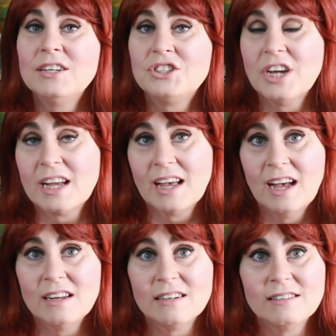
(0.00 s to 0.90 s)
Check
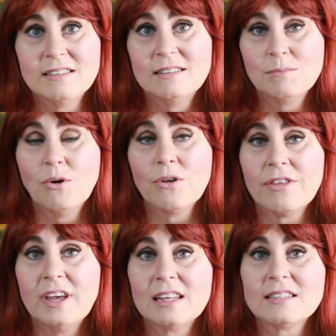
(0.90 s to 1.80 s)
out Poor
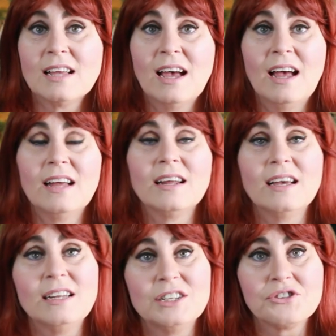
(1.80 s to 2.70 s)
Things and A
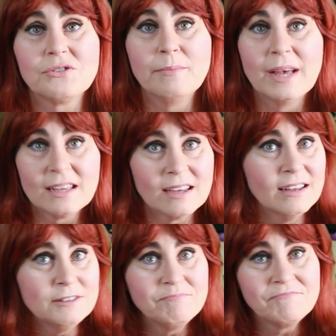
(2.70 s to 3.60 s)
History
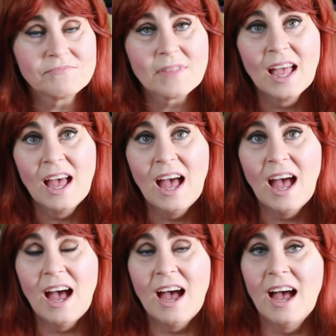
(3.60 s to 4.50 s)
Maker.
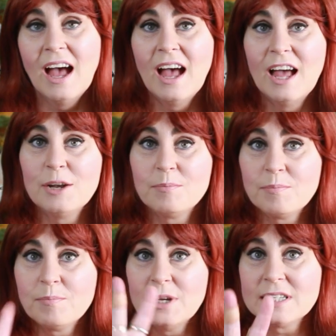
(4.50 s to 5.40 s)
And
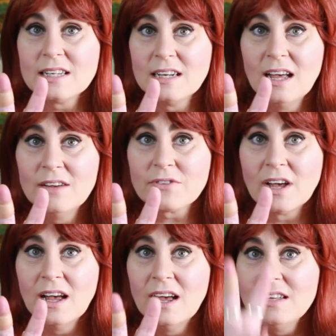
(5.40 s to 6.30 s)
peace and love,
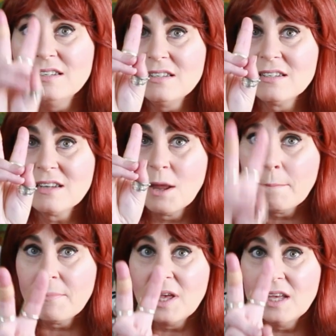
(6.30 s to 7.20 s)
guys.
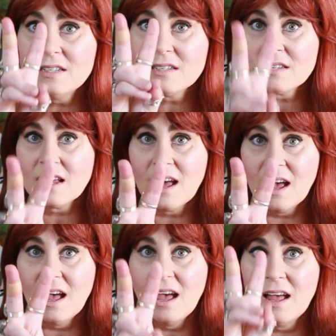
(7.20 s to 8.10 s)
Peace
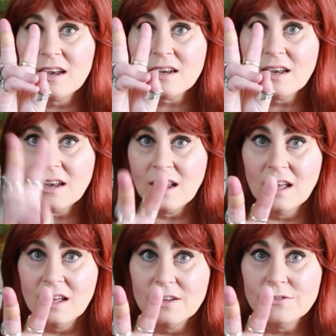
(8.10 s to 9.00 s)
and
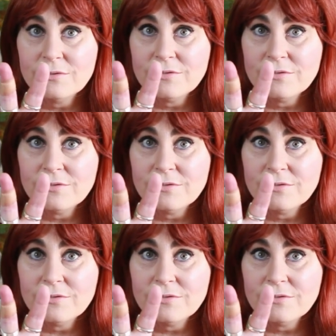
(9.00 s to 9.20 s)
love.